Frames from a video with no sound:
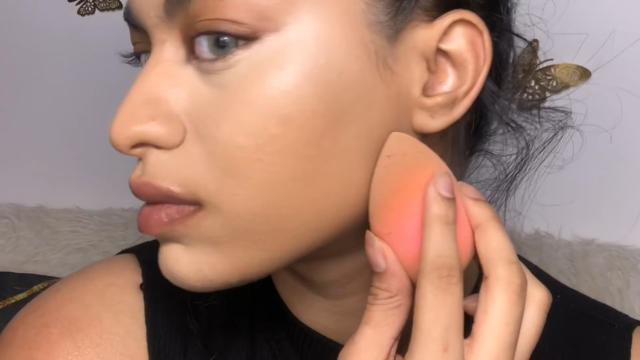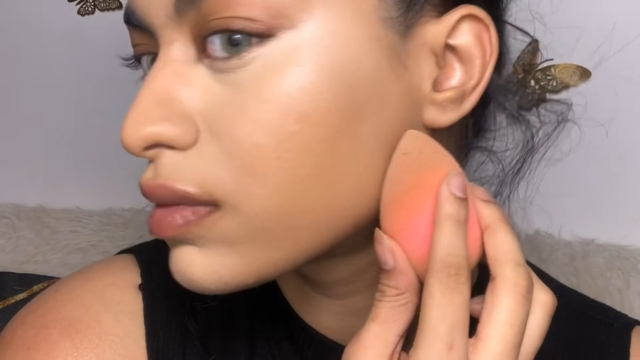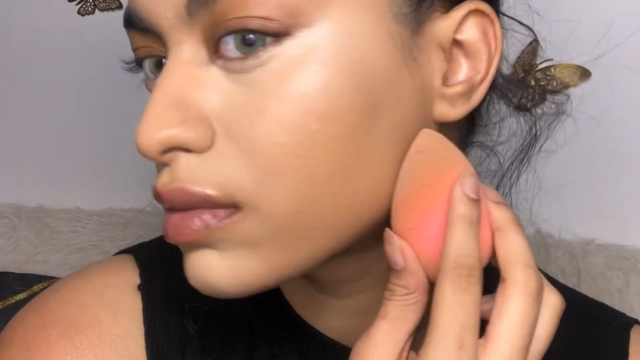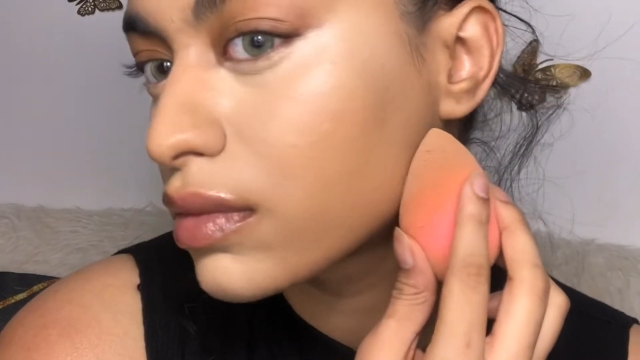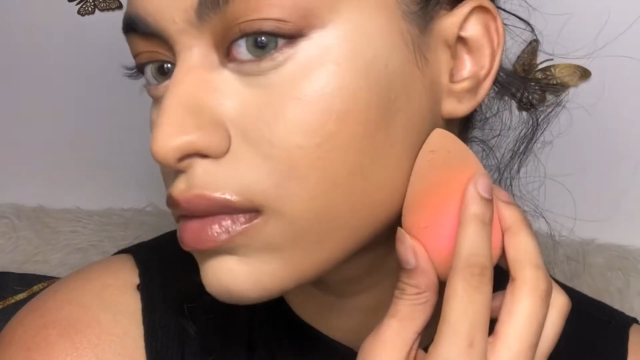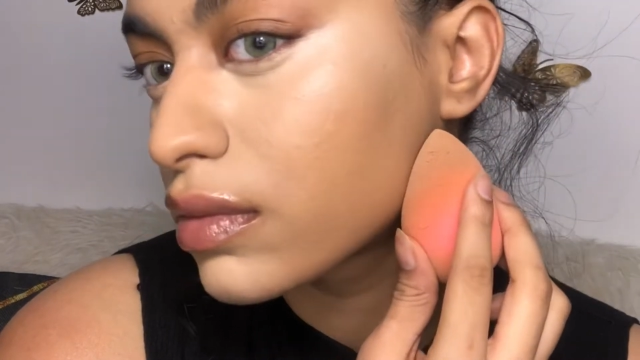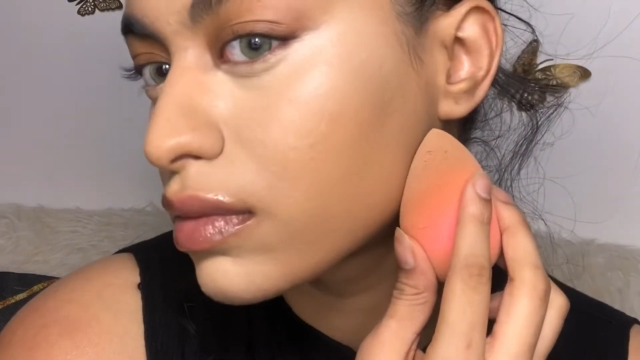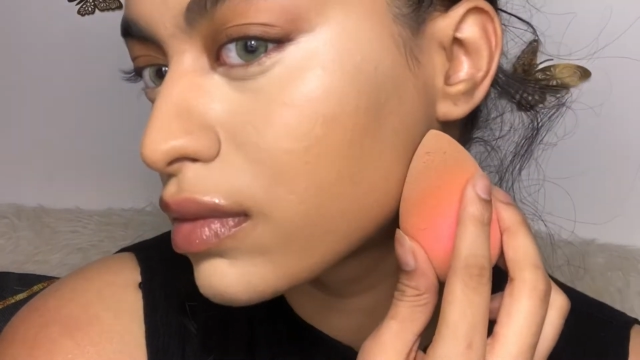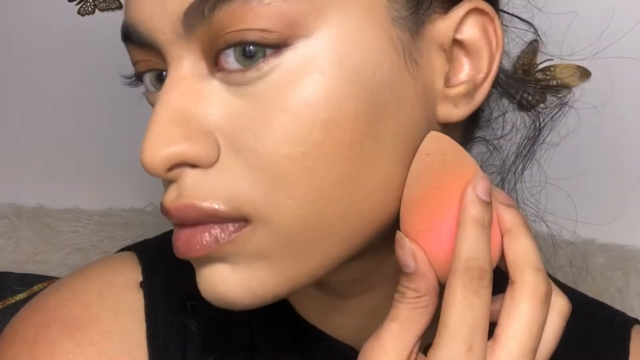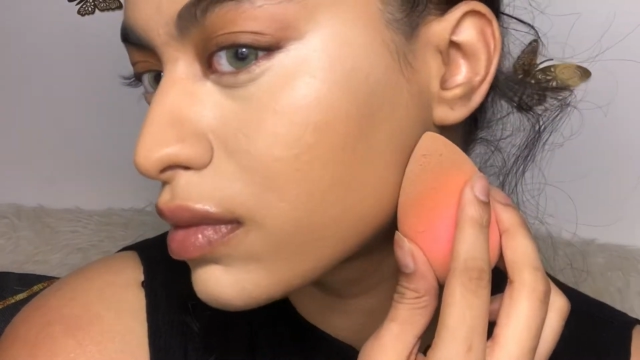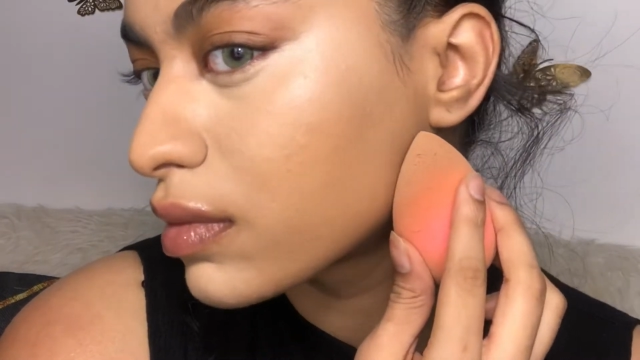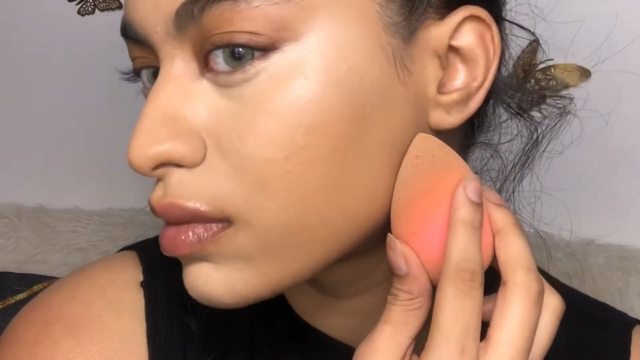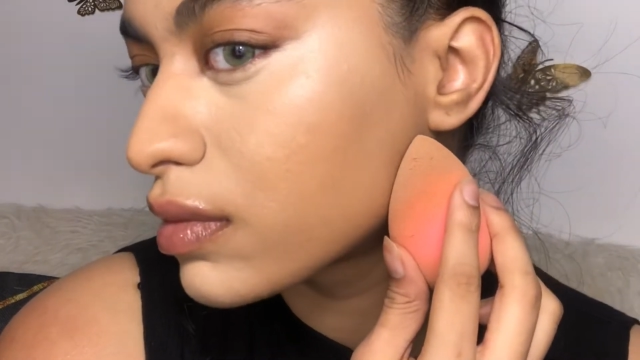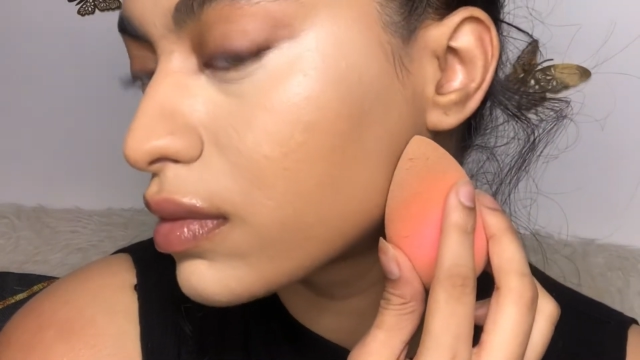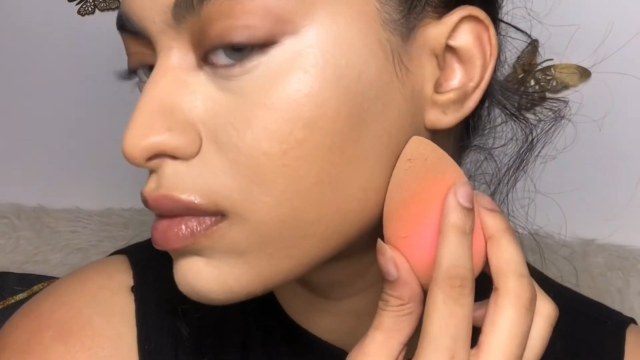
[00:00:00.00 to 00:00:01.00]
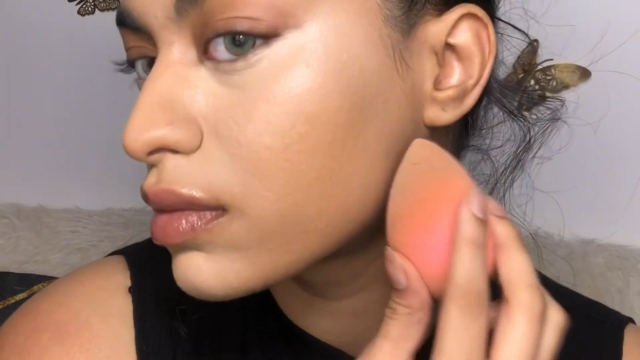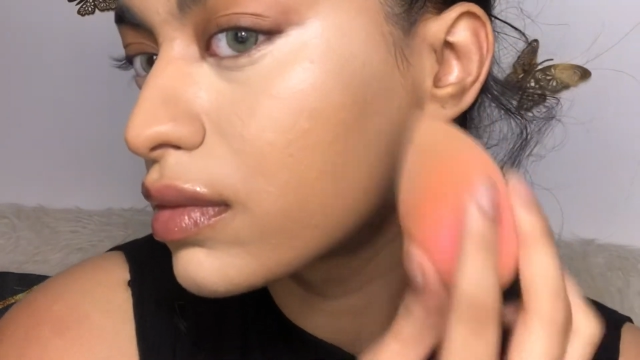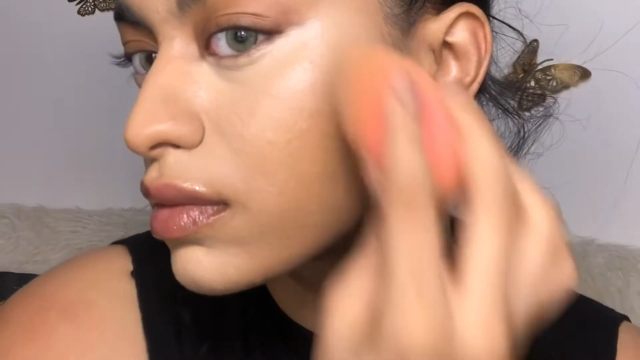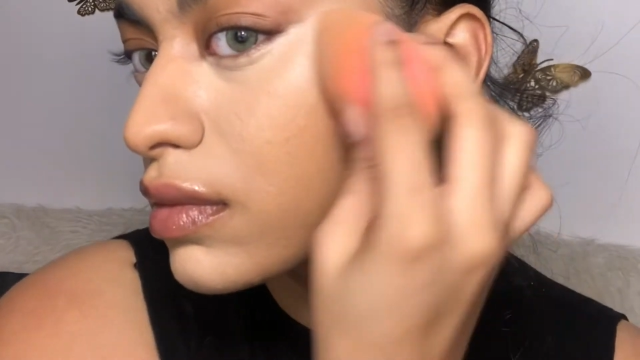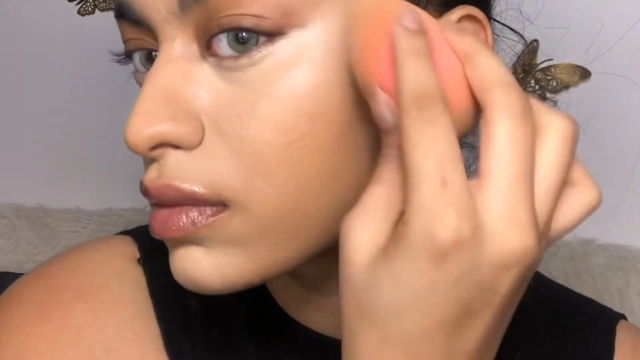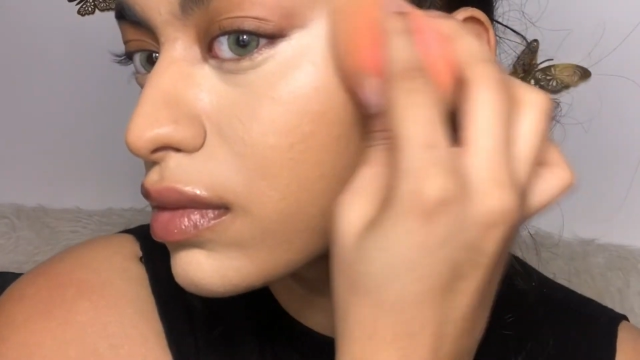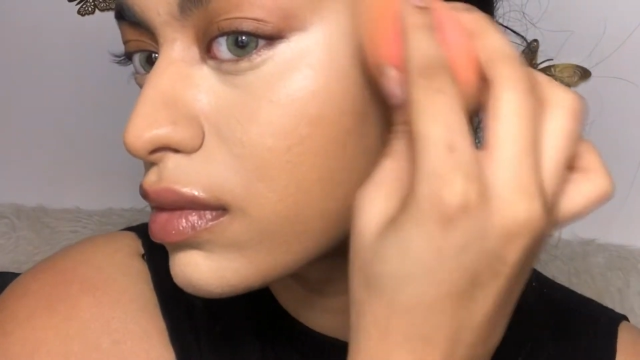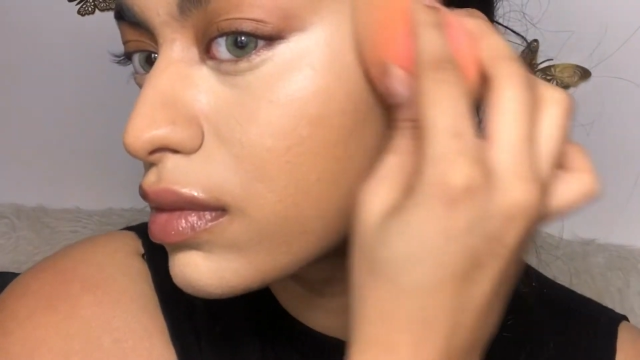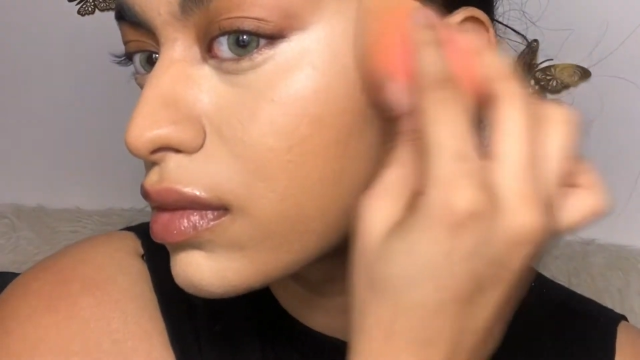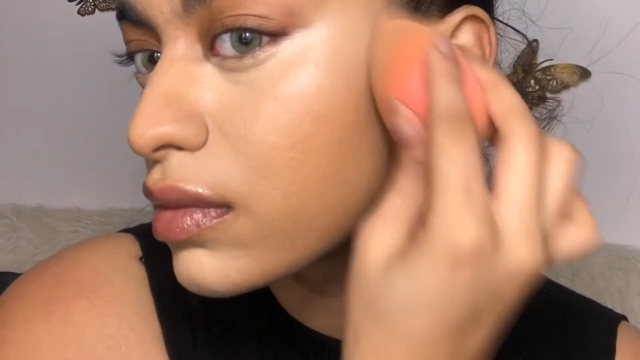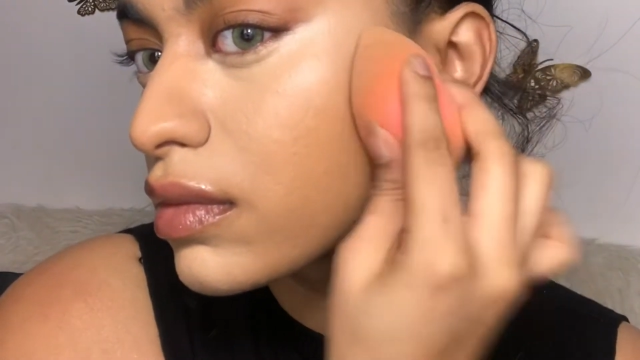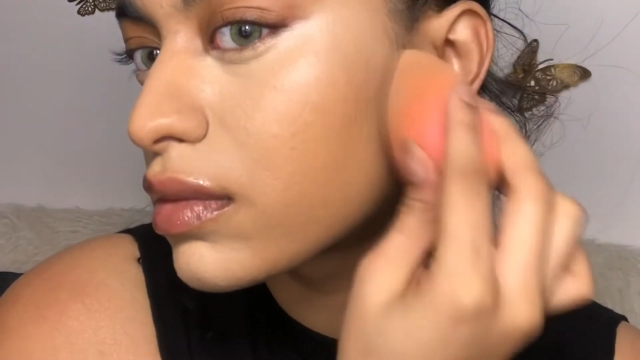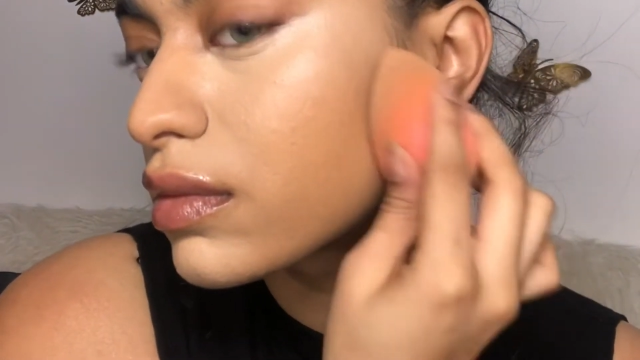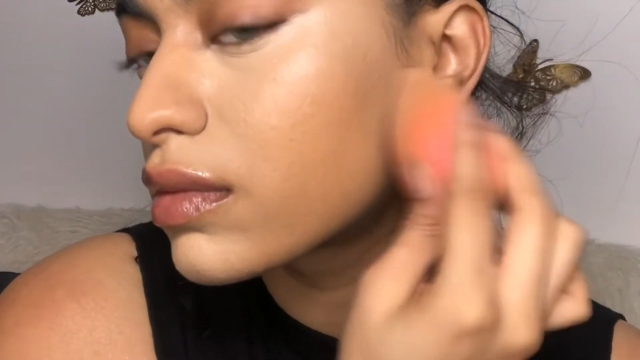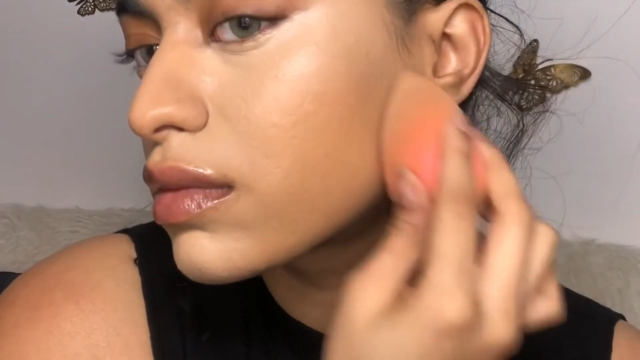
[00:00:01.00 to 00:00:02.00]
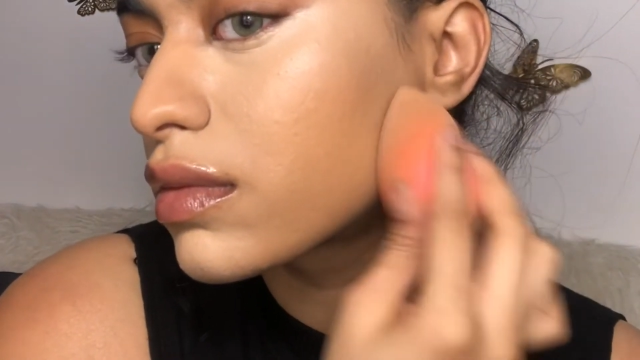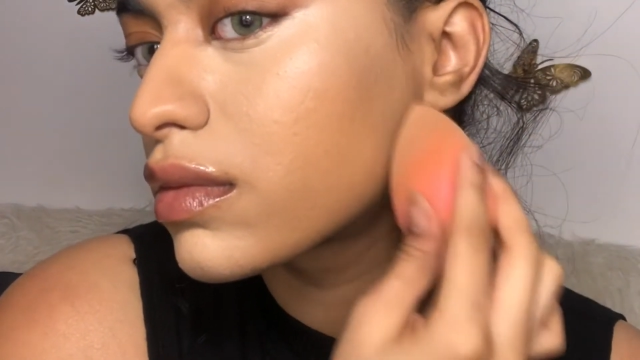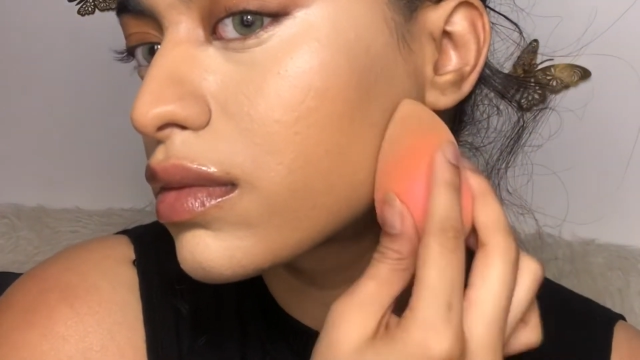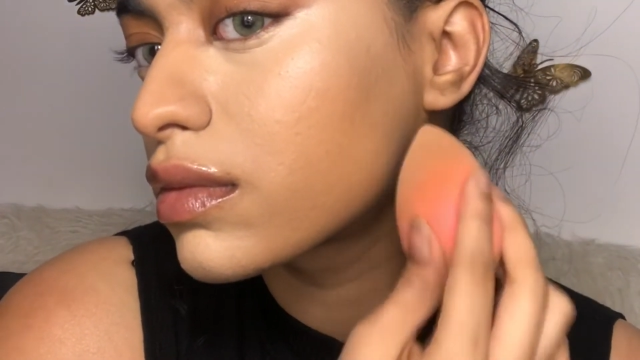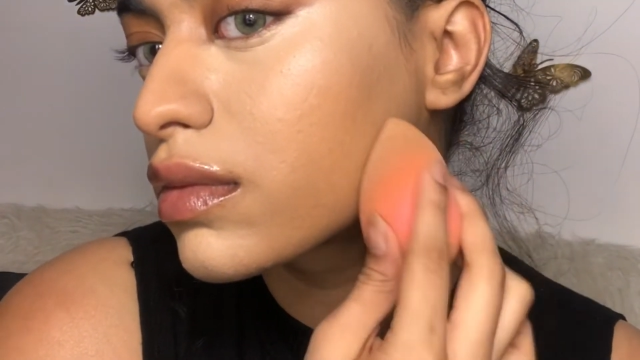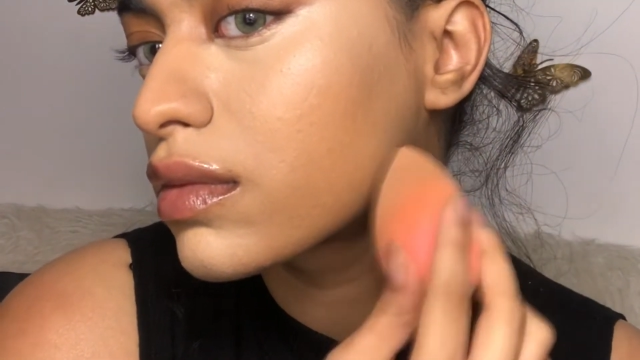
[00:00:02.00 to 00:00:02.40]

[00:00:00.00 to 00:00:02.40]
my beauty blender and you can see my skin.